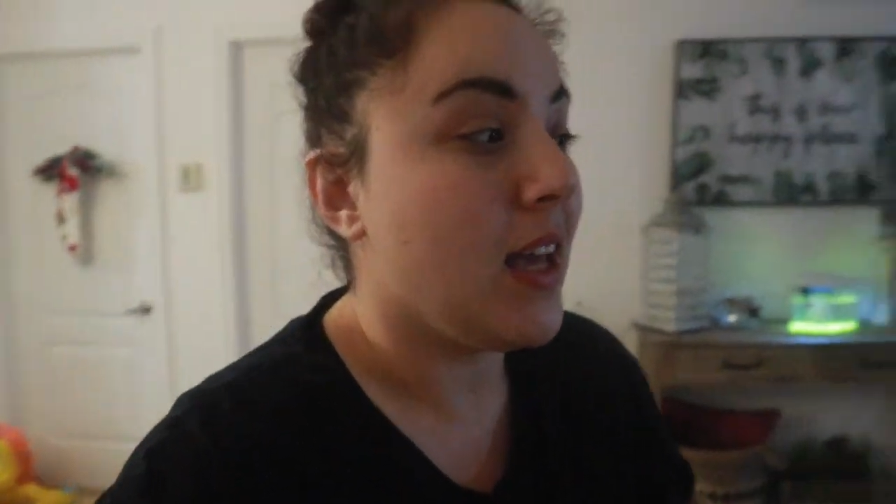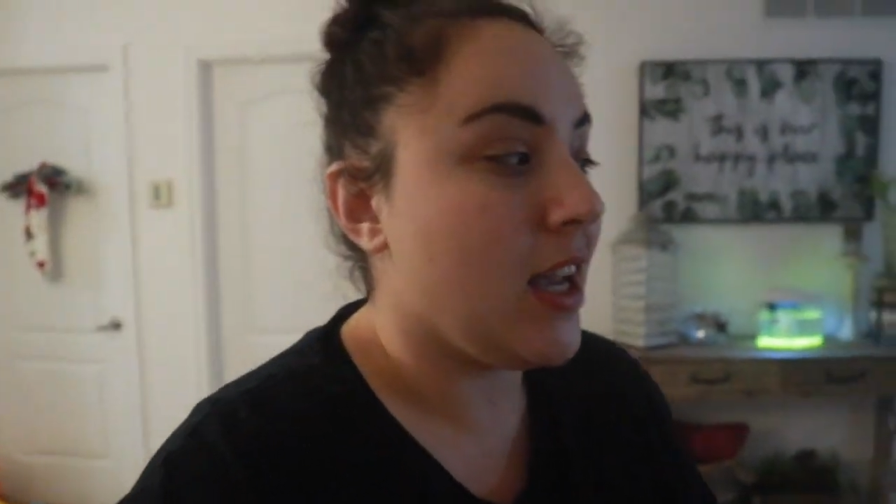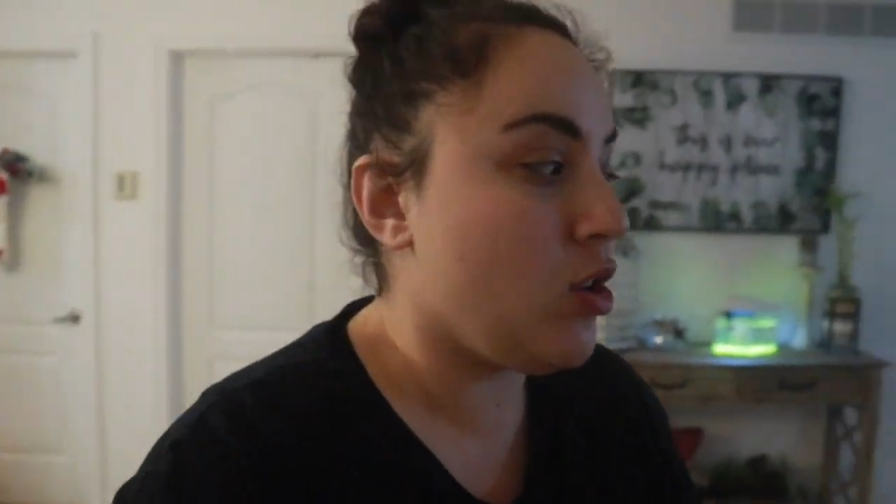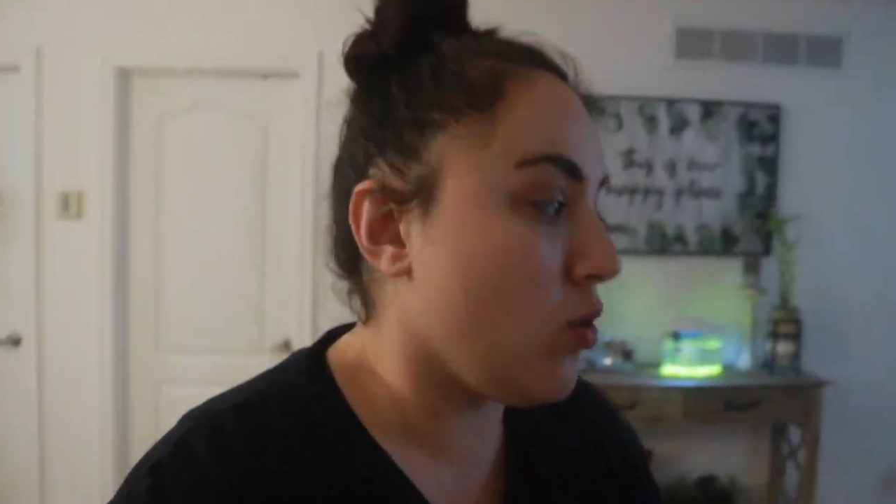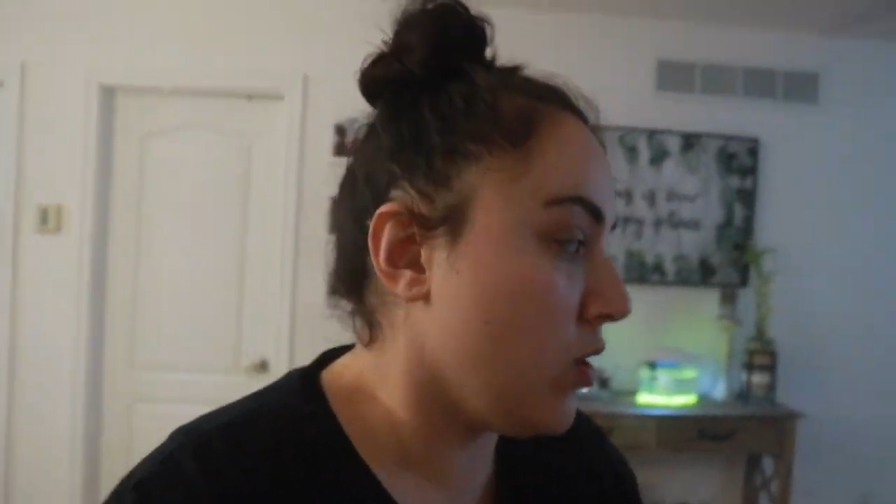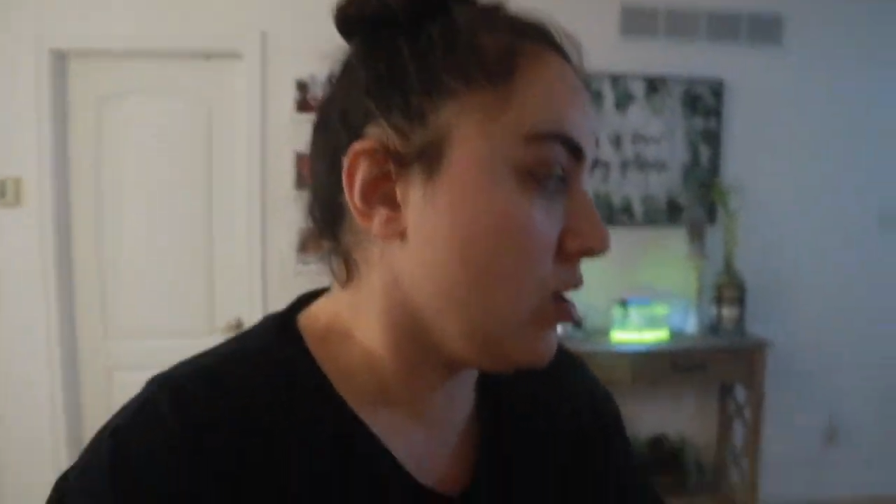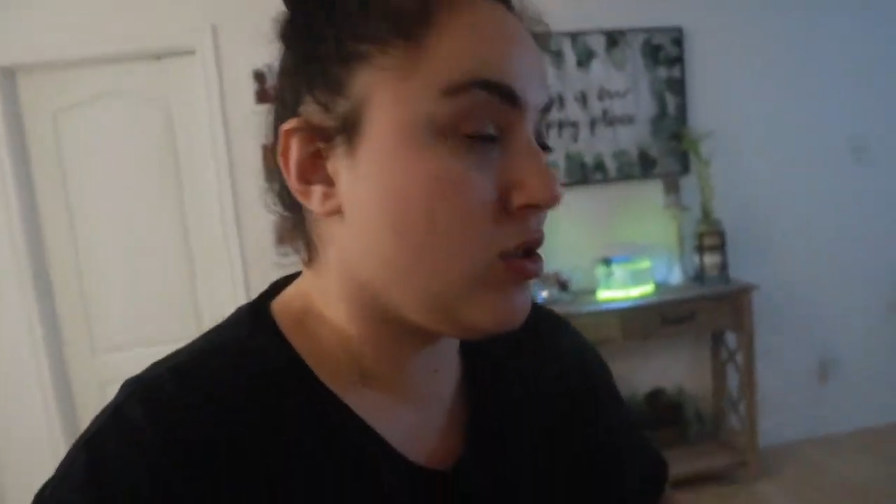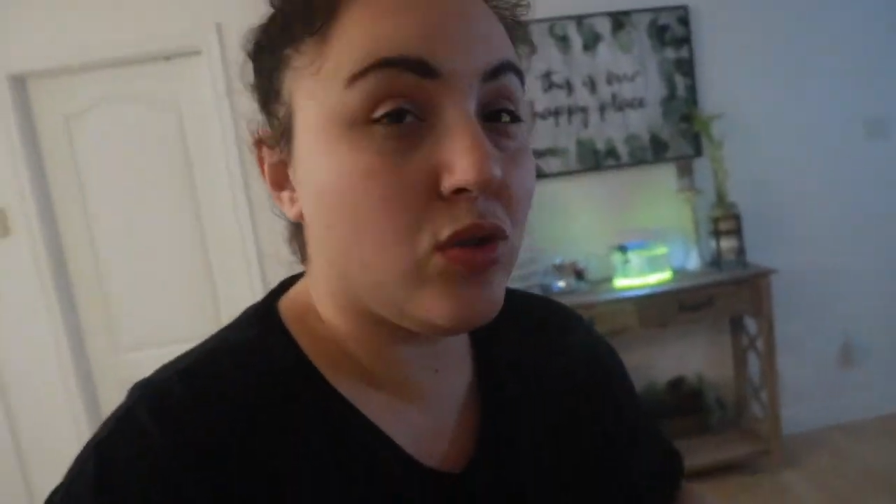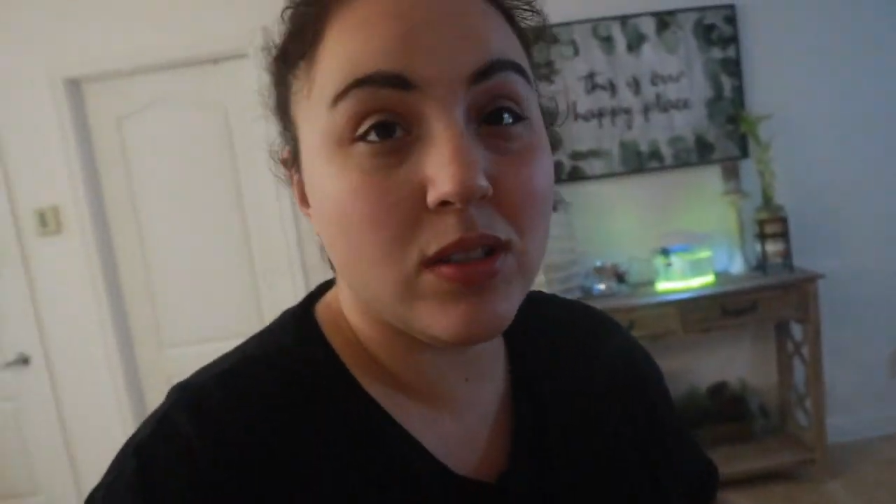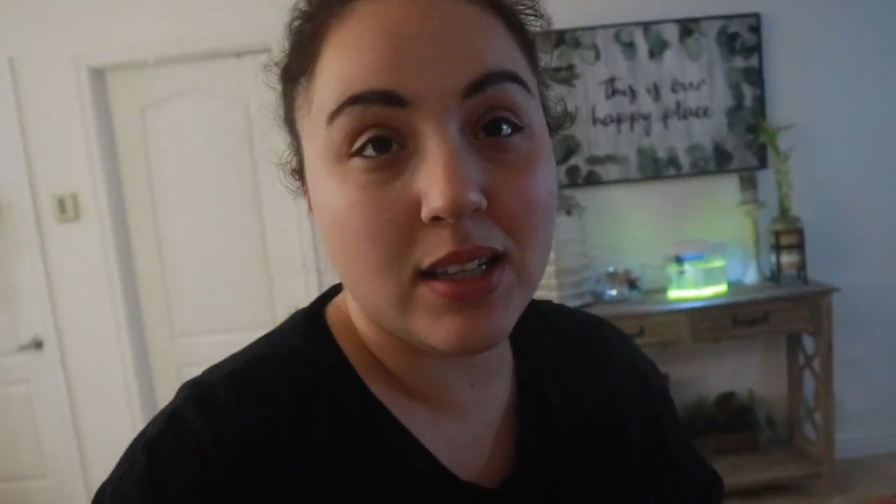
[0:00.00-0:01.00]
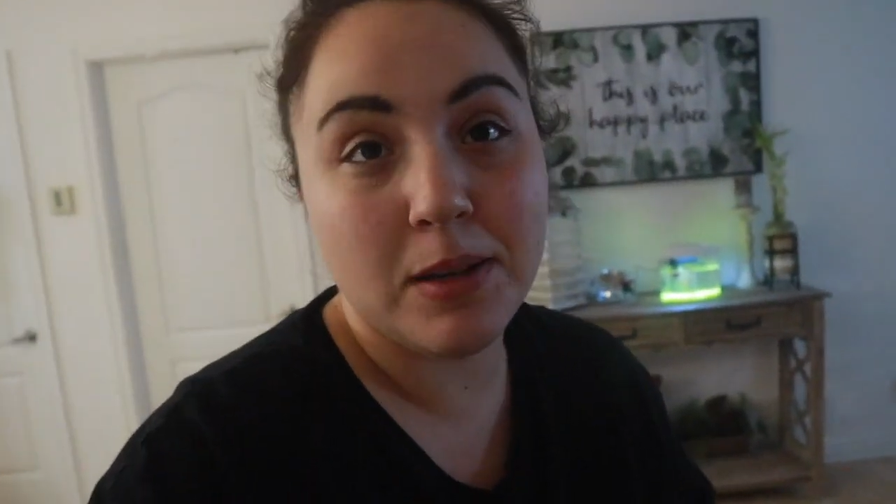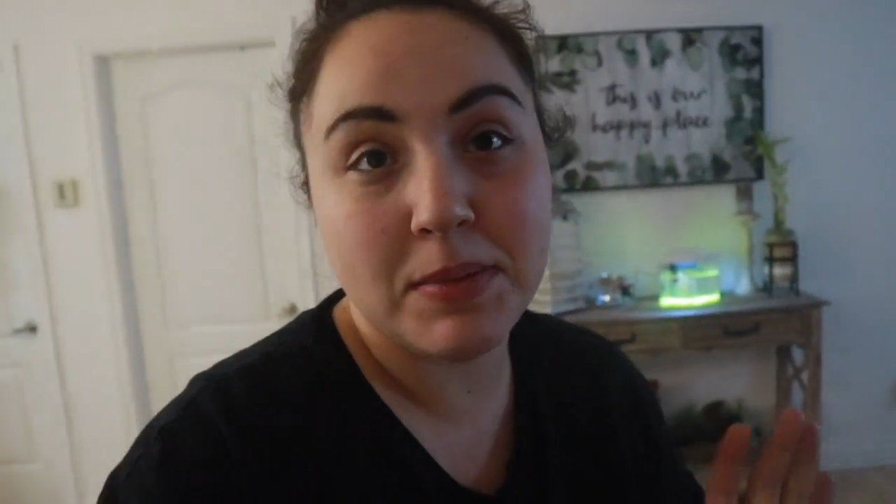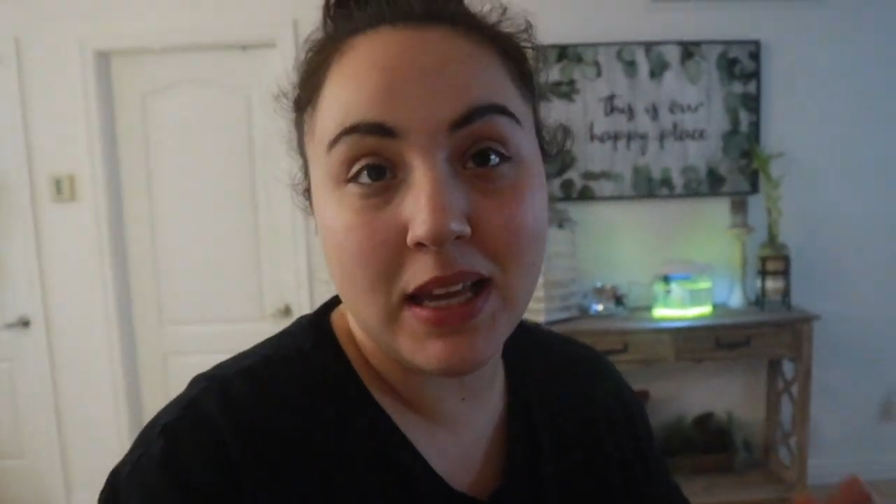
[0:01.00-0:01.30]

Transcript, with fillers: in order to sleep